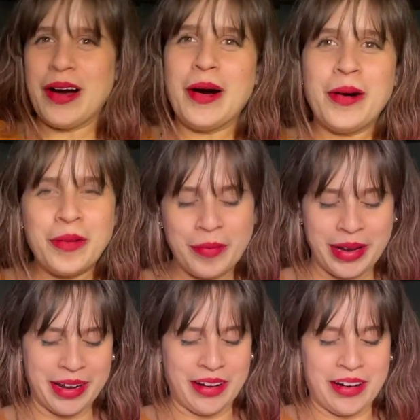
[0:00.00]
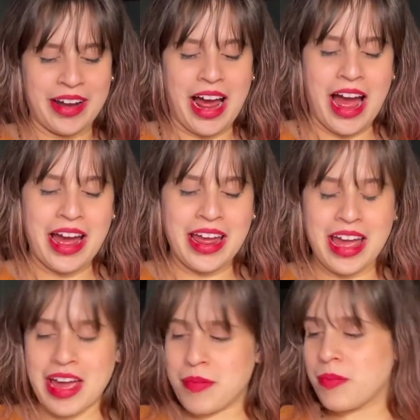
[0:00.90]
Oh my god, I
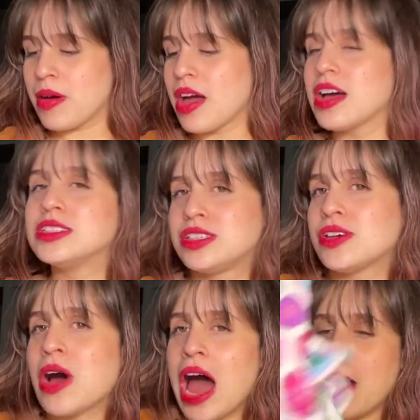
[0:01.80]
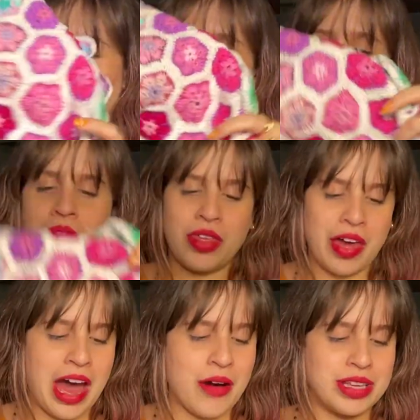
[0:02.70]
am so happy with
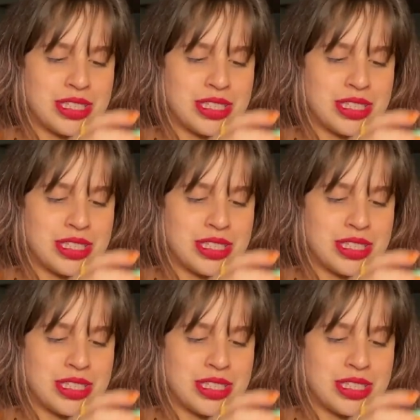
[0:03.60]
how it's